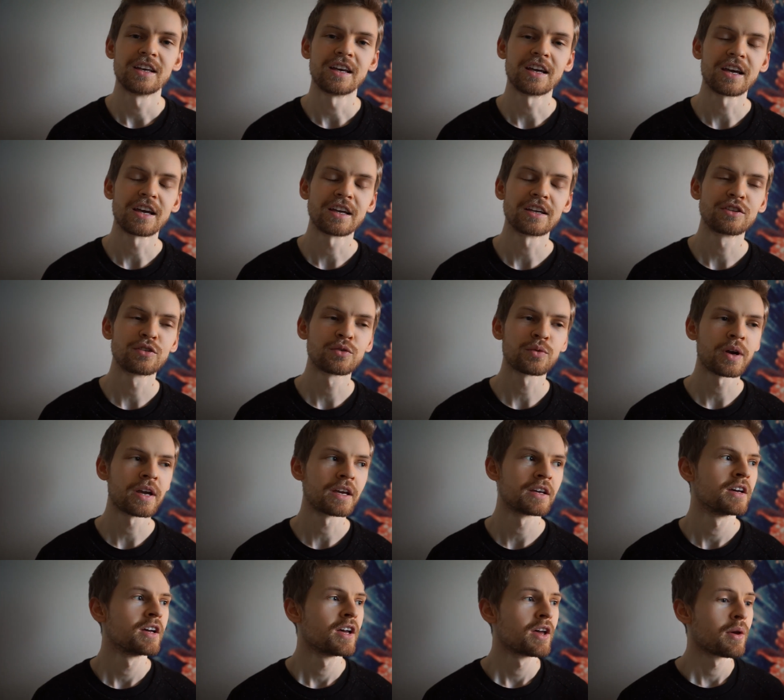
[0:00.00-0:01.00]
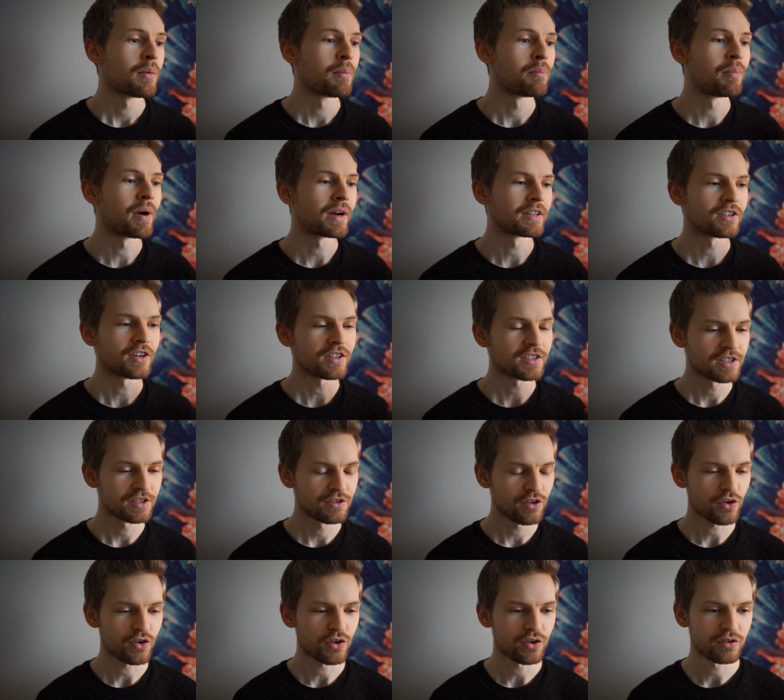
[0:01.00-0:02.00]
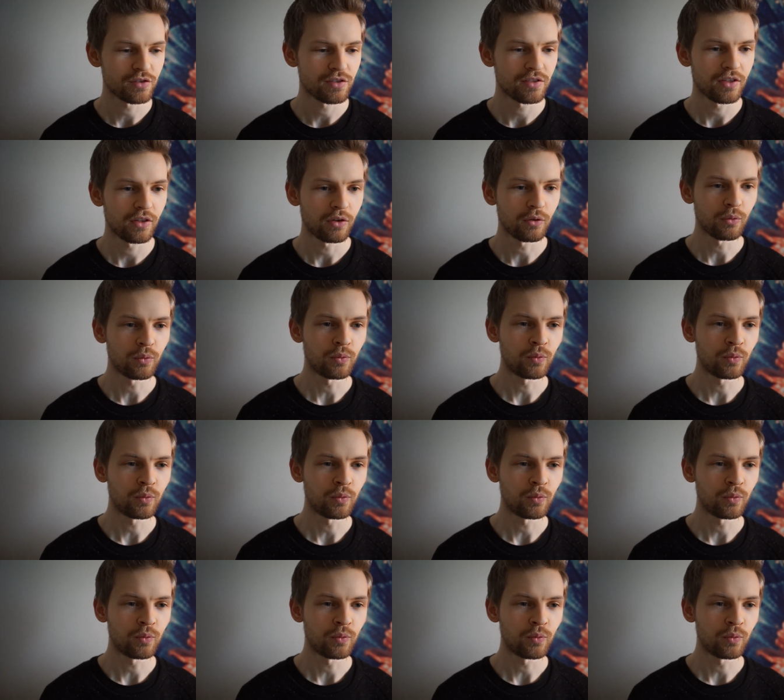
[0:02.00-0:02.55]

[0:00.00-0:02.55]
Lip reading: Either way, by touching the earth